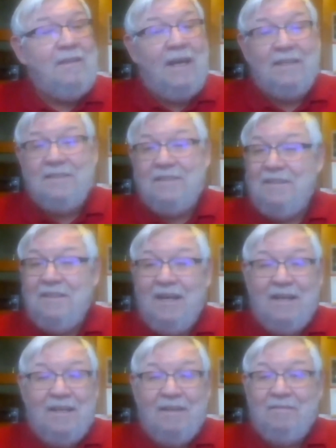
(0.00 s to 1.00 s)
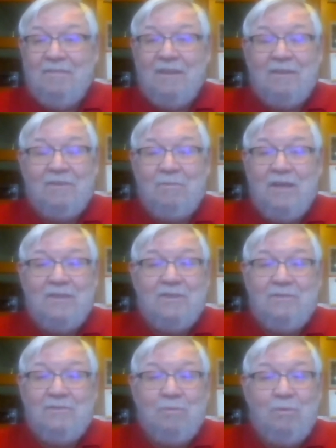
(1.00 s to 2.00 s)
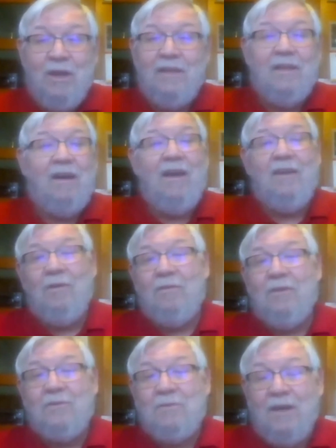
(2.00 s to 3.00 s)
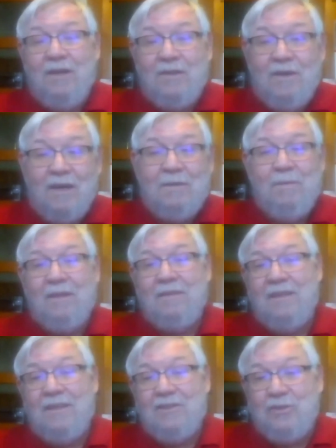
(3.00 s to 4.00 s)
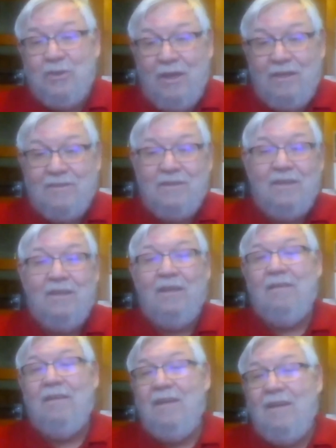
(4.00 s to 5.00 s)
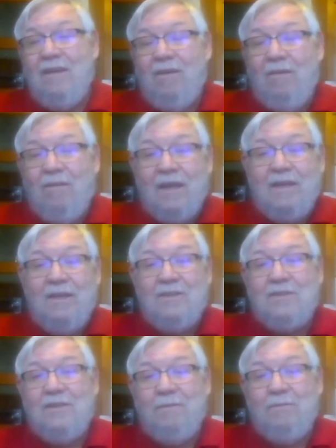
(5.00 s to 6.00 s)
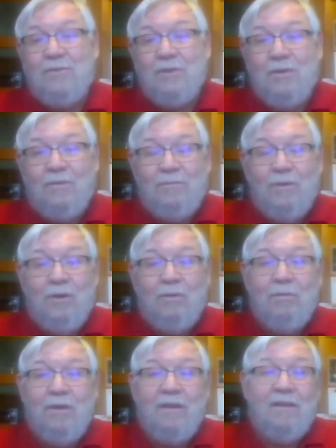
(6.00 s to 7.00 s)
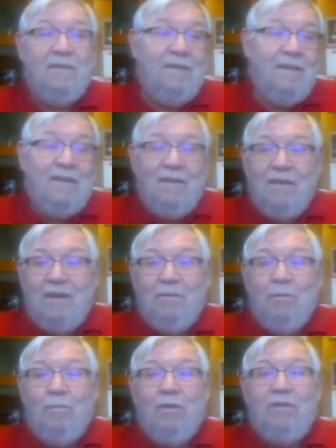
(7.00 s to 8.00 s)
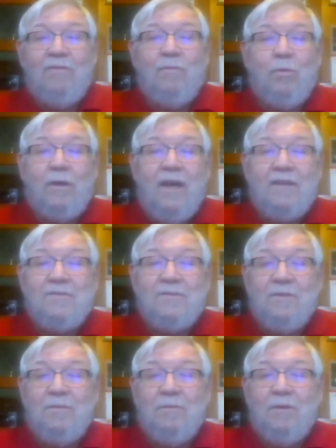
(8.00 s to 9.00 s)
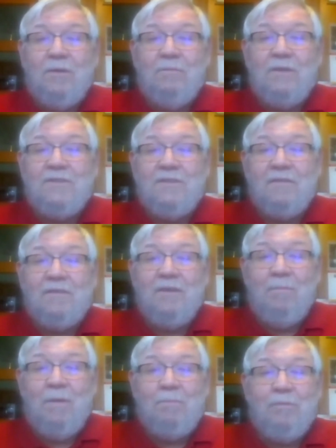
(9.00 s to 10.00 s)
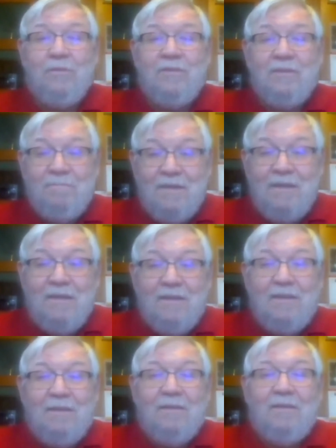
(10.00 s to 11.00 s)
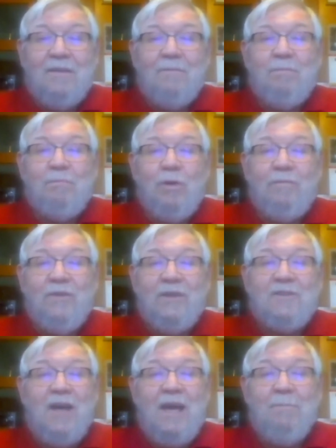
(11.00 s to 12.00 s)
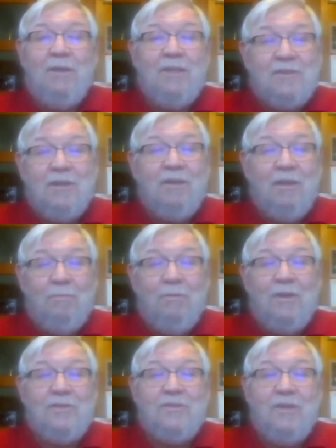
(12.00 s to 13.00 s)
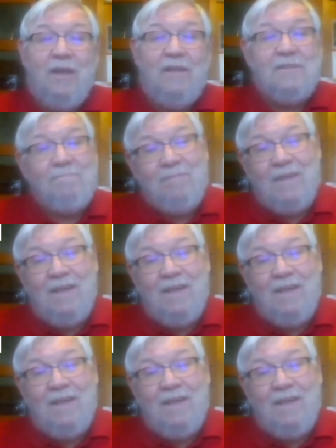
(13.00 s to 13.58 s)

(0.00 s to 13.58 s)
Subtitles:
That's not a great trend. Now, I know they're trying to talk about things changing and all that kind of stuff as you go forward, and every weather forecaster in the world wants to come up with the perfect timing to tell you when it's changed.